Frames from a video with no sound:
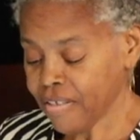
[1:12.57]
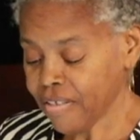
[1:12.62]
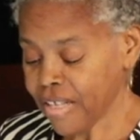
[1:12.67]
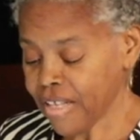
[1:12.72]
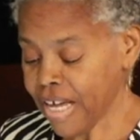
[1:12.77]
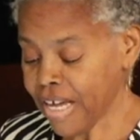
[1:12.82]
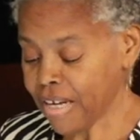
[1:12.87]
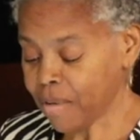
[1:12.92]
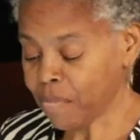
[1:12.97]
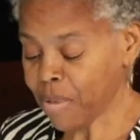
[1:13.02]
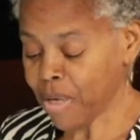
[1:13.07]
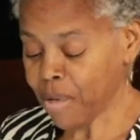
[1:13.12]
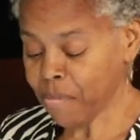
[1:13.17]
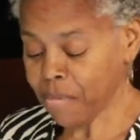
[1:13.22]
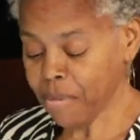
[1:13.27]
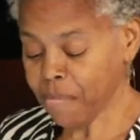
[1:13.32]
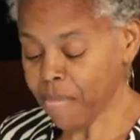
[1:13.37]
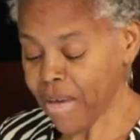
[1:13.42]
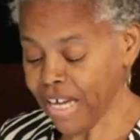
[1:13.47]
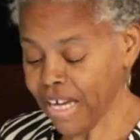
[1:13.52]
They had a
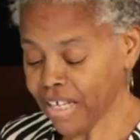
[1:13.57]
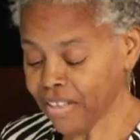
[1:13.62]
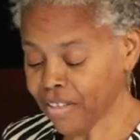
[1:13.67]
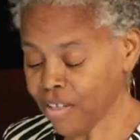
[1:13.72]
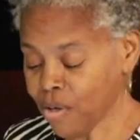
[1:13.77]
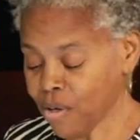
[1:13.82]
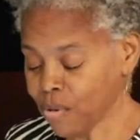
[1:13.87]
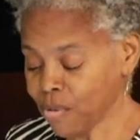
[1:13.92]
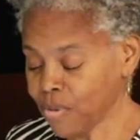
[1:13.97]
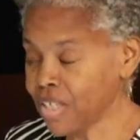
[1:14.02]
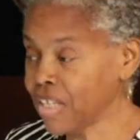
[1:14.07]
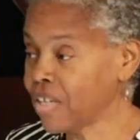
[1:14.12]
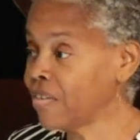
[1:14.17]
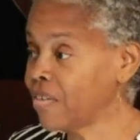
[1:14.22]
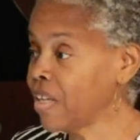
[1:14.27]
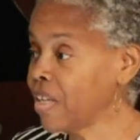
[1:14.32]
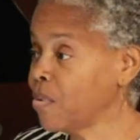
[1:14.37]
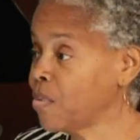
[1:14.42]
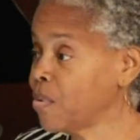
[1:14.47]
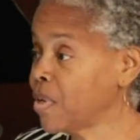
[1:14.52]
puppy back at the hotel
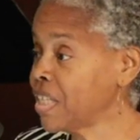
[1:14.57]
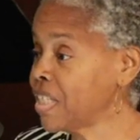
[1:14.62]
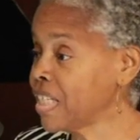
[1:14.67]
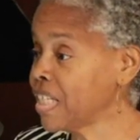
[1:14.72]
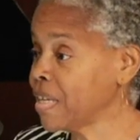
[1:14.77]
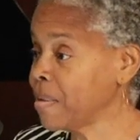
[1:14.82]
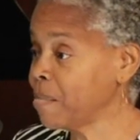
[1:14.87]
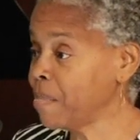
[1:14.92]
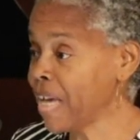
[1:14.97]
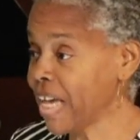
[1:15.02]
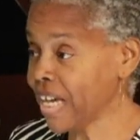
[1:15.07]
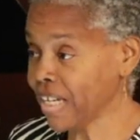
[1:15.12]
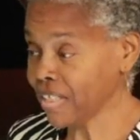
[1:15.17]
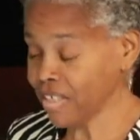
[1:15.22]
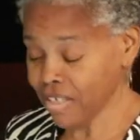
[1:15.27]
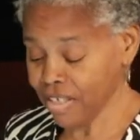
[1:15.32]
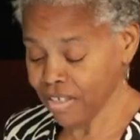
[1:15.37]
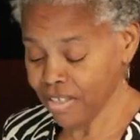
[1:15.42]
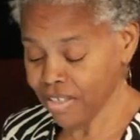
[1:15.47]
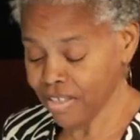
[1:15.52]
and they wanted to get back
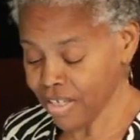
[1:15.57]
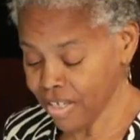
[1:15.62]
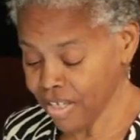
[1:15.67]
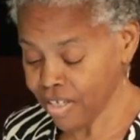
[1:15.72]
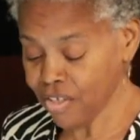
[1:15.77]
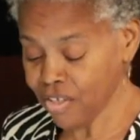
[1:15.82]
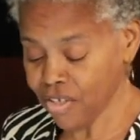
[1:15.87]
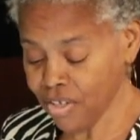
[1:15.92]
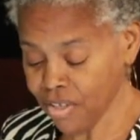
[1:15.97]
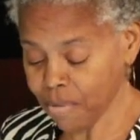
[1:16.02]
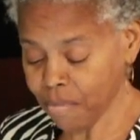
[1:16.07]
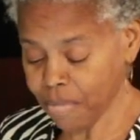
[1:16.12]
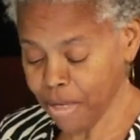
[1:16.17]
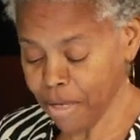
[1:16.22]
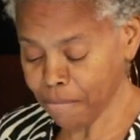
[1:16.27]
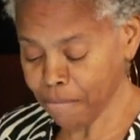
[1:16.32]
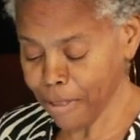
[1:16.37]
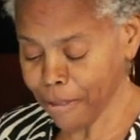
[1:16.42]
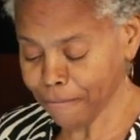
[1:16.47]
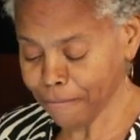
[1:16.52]
to attend to the
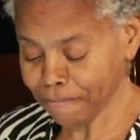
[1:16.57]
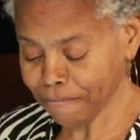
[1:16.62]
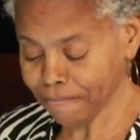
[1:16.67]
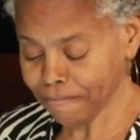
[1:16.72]
puppy.